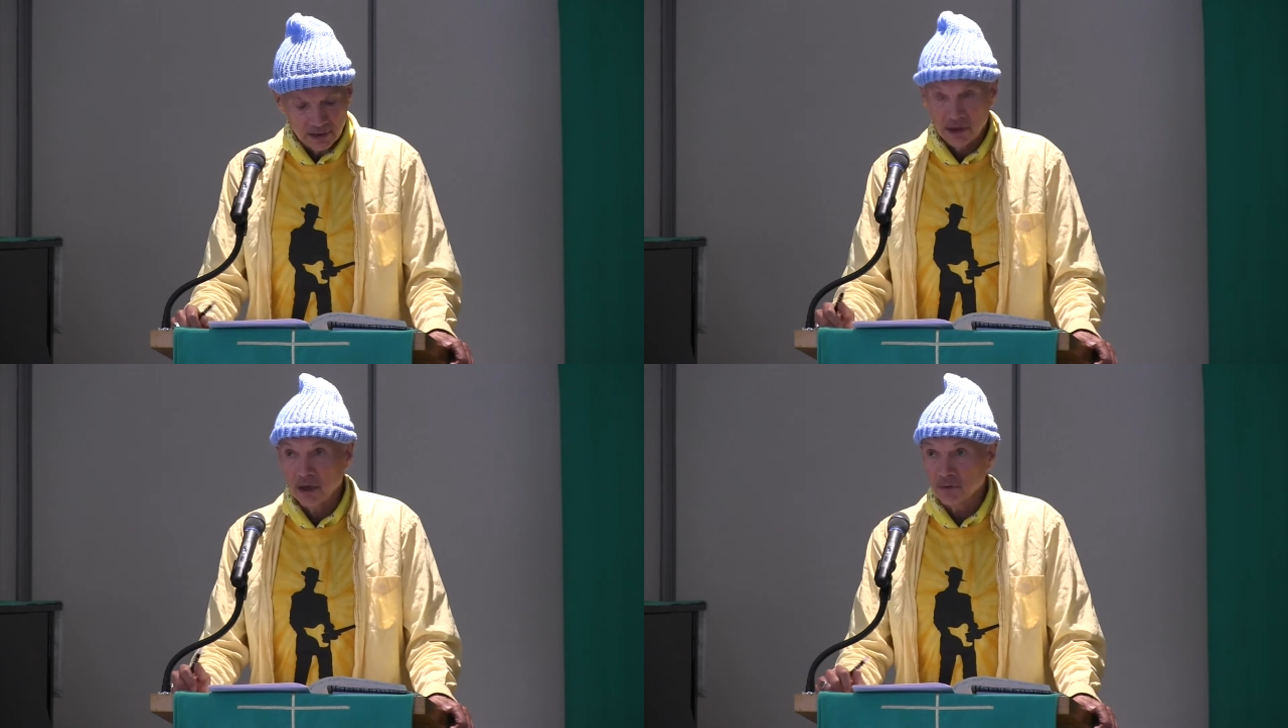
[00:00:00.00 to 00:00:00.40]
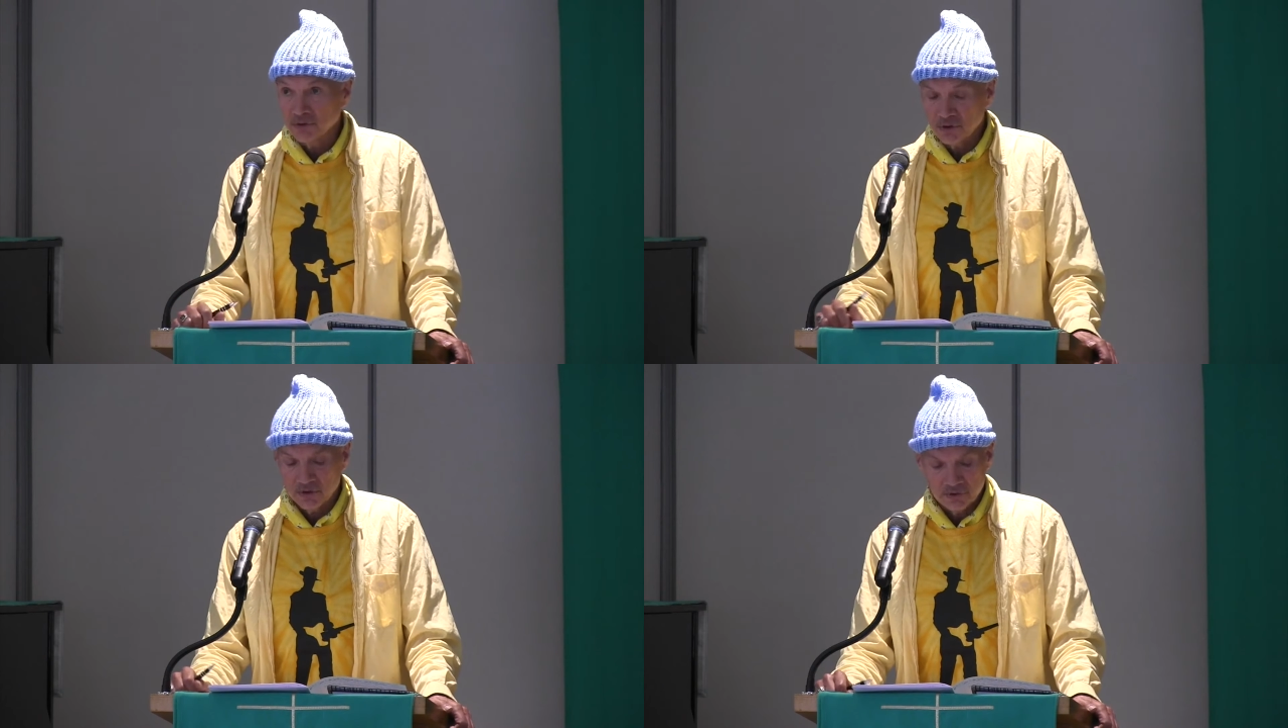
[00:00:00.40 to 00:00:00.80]
Garneau
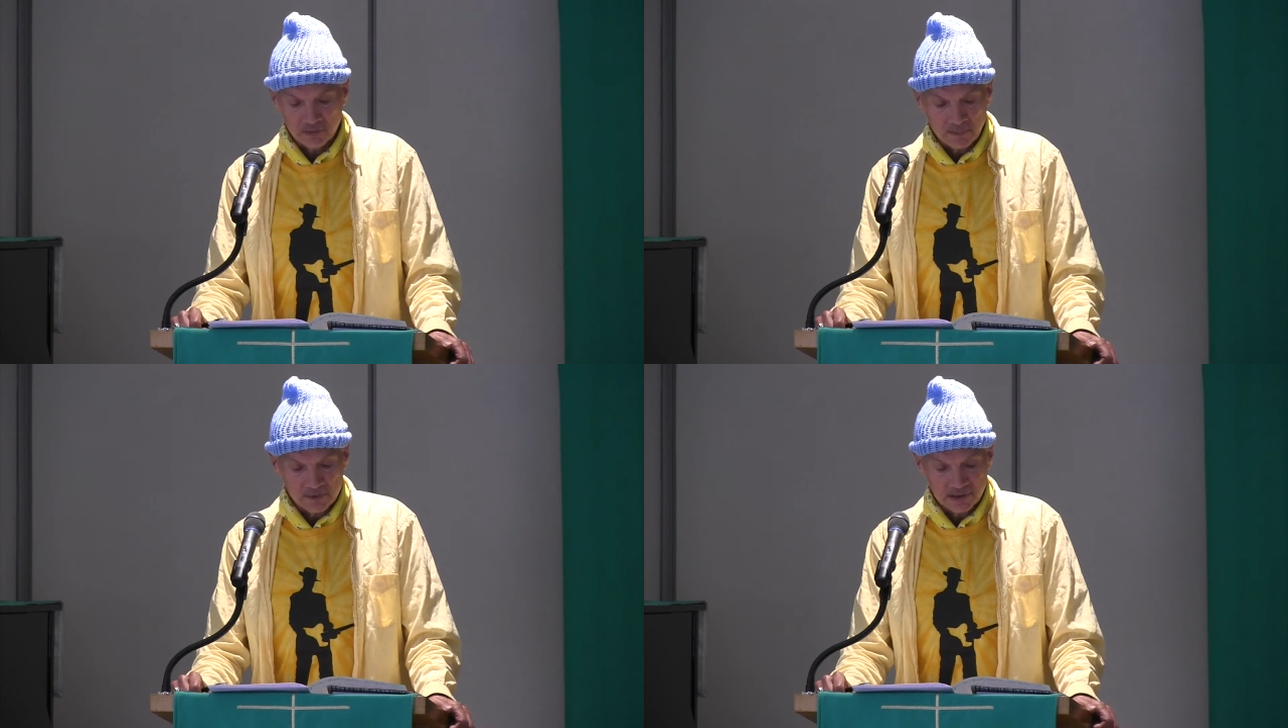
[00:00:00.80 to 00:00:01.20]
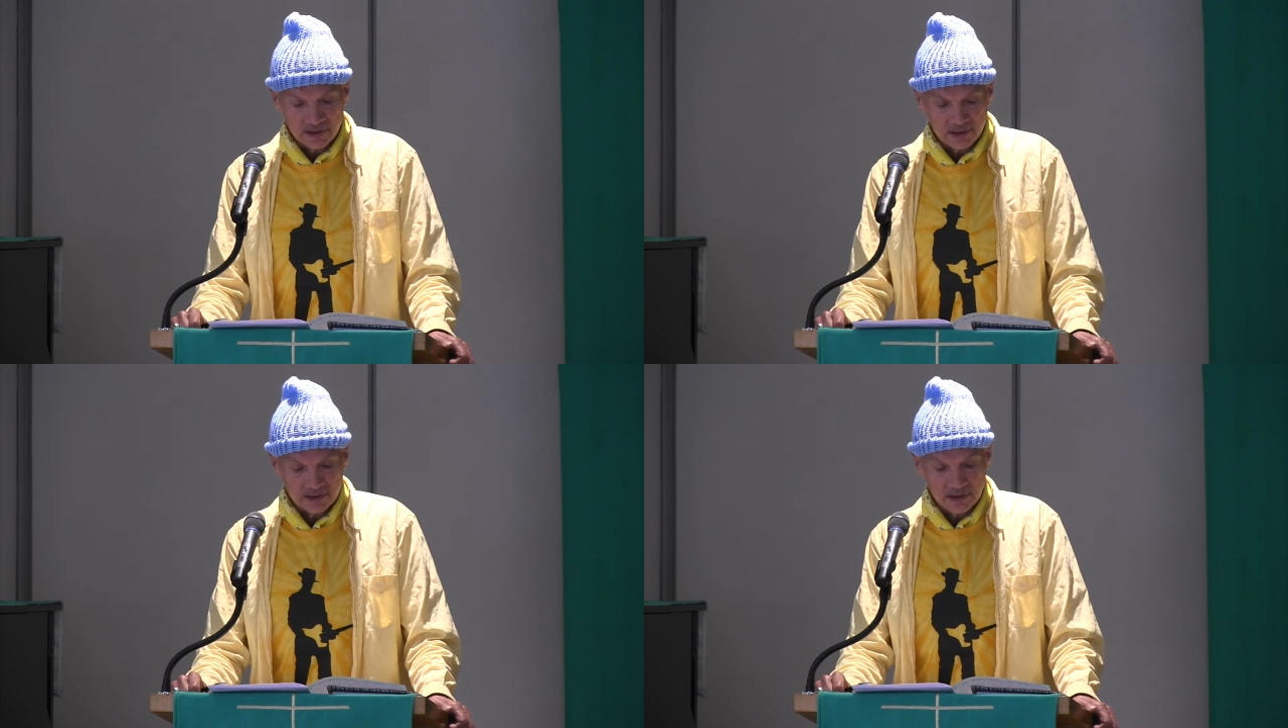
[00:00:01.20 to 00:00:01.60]
Church
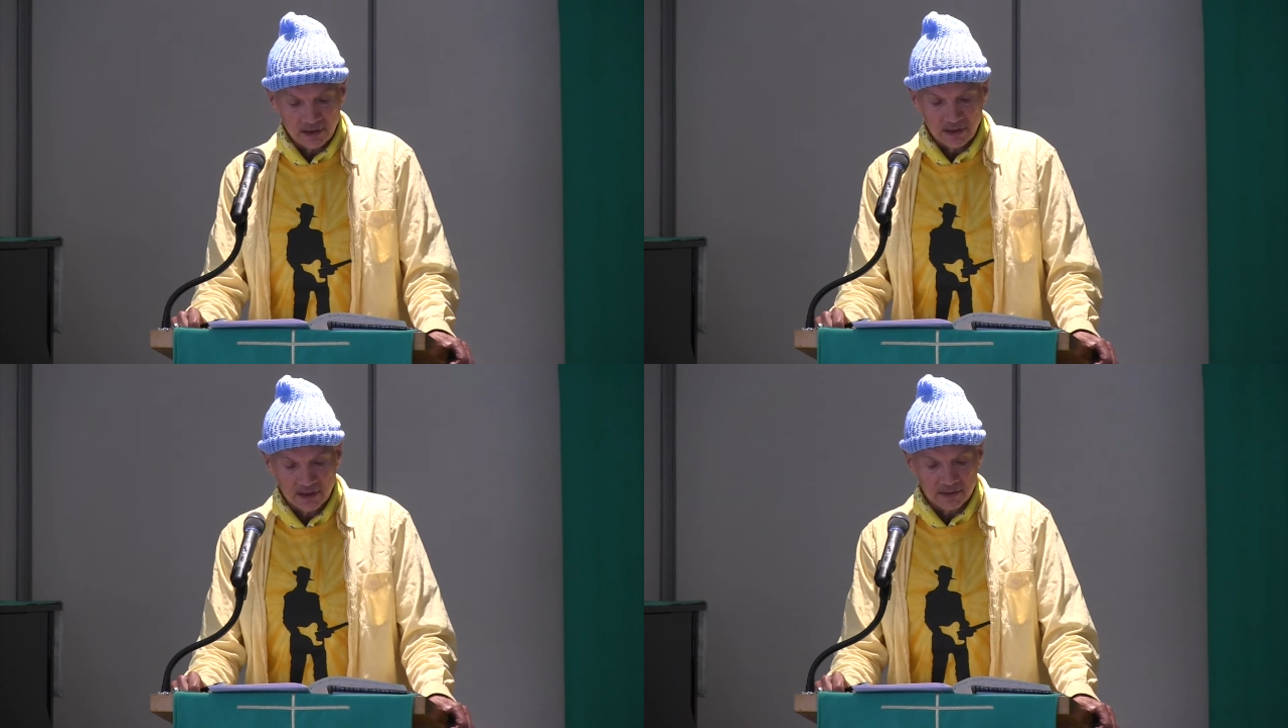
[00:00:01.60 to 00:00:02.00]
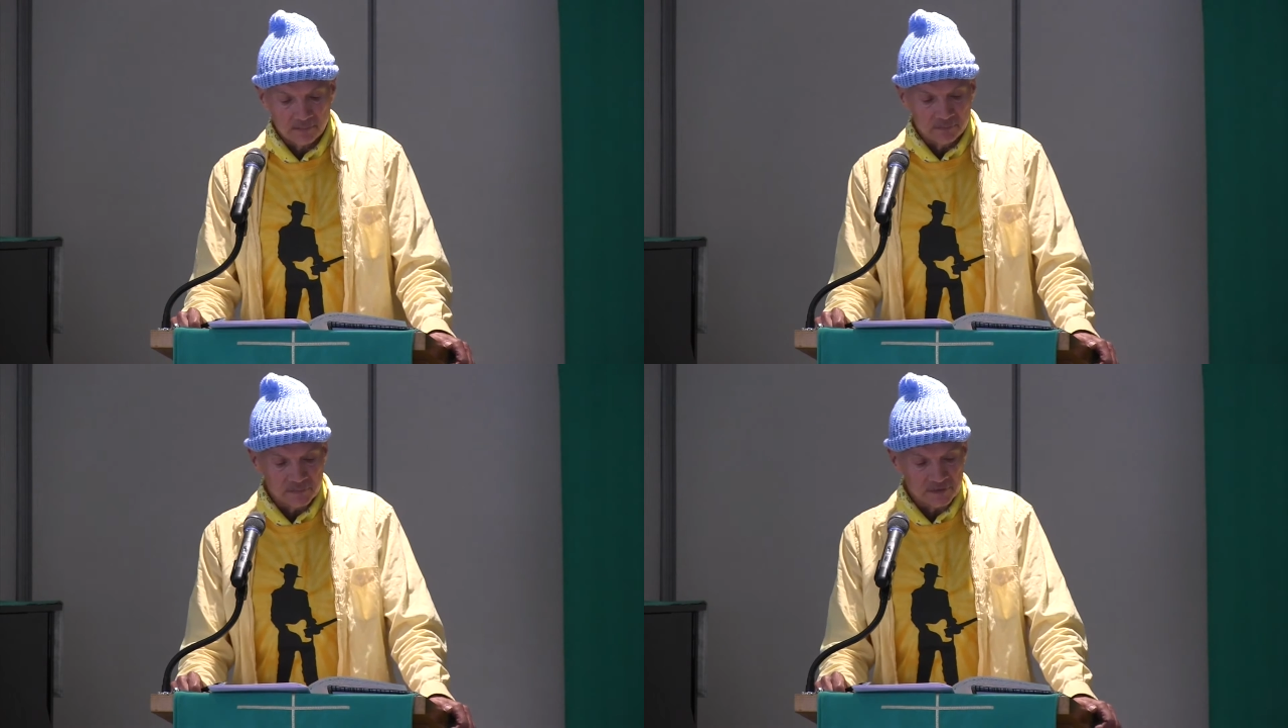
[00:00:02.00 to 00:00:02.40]
represented there,
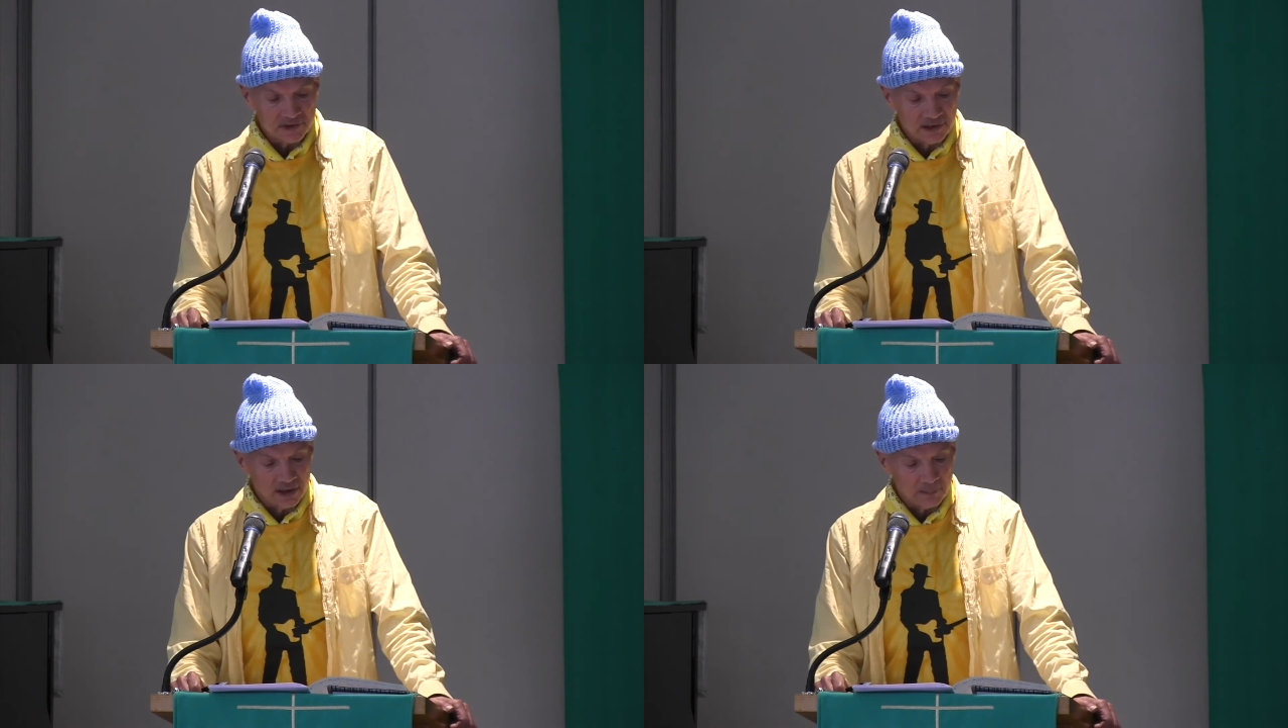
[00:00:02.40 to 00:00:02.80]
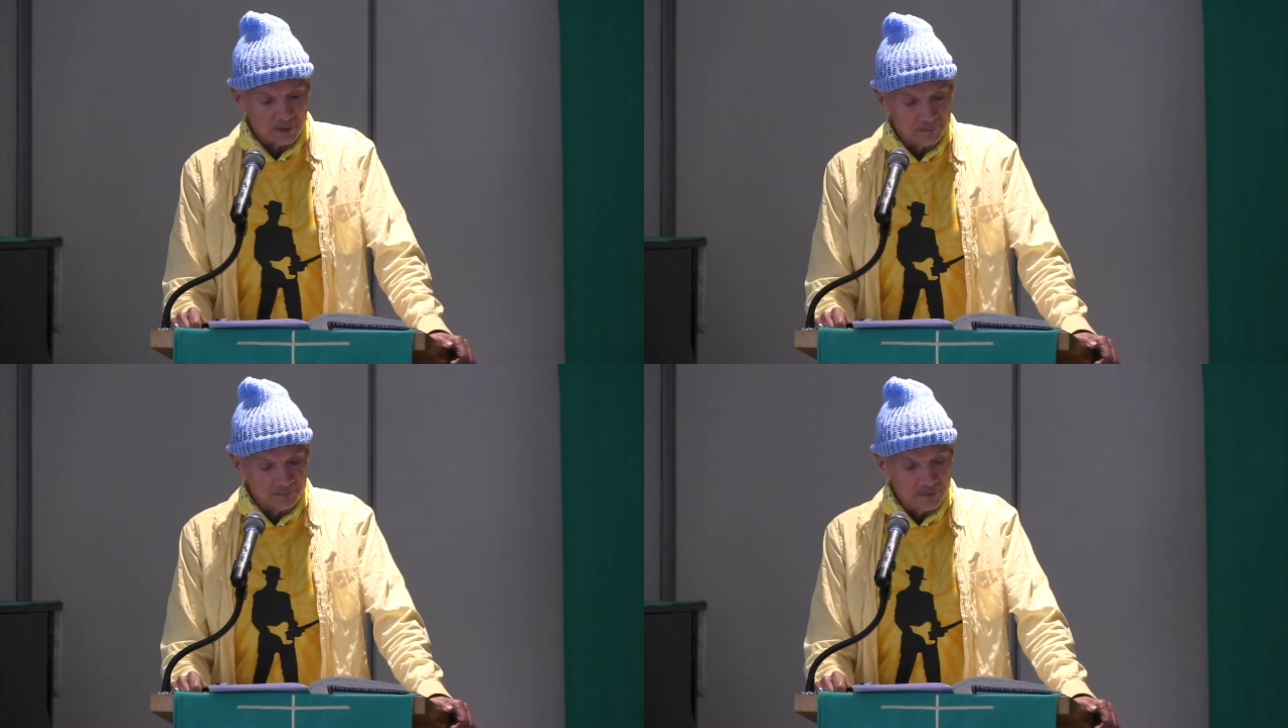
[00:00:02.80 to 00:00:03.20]
and St.
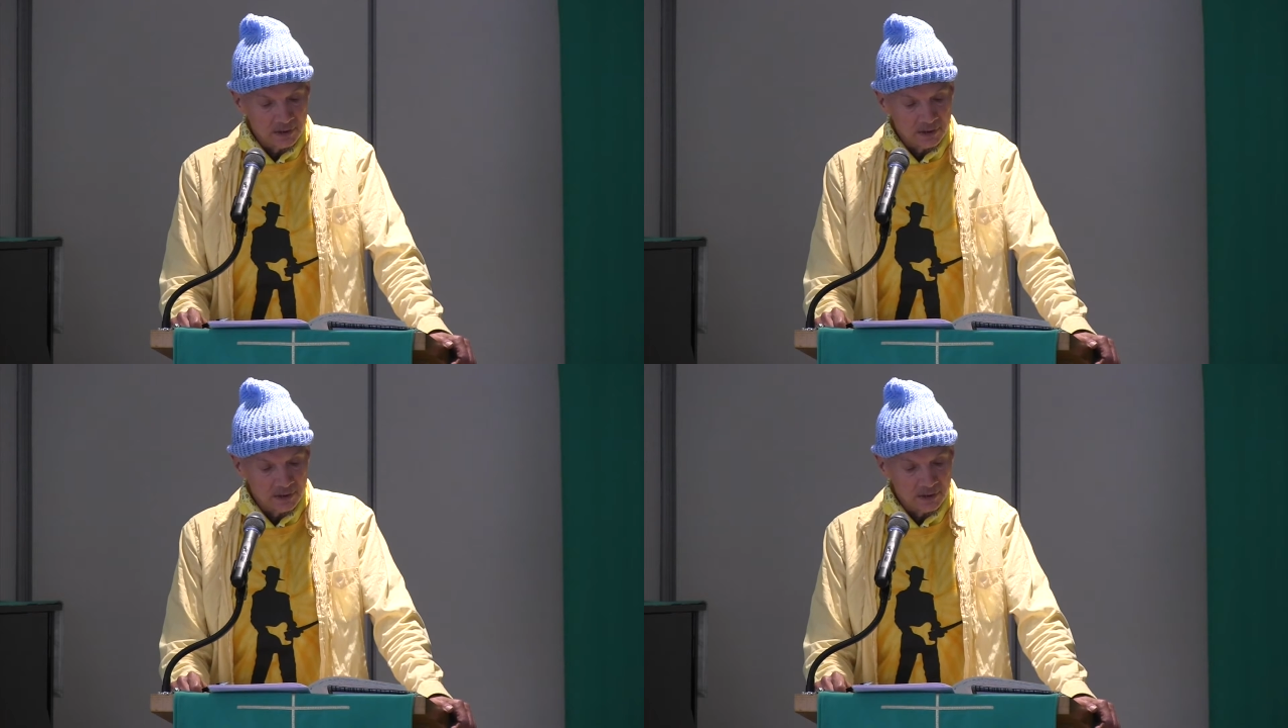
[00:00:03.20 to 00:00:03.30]
Albert.